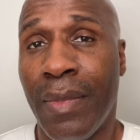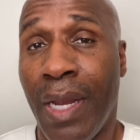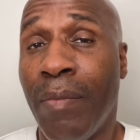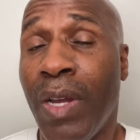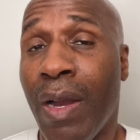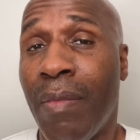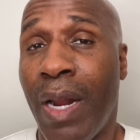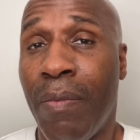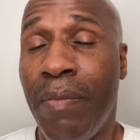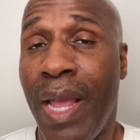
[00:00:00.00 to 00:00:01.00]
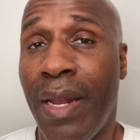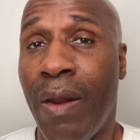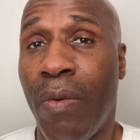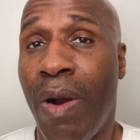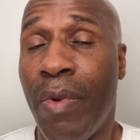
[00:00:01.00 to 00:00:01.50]
I'm talking about a man that
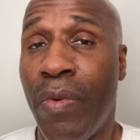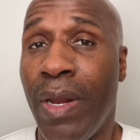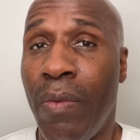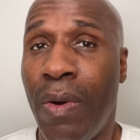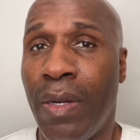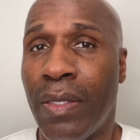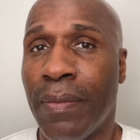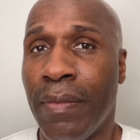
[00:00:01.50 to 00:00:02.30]
a woman really wants.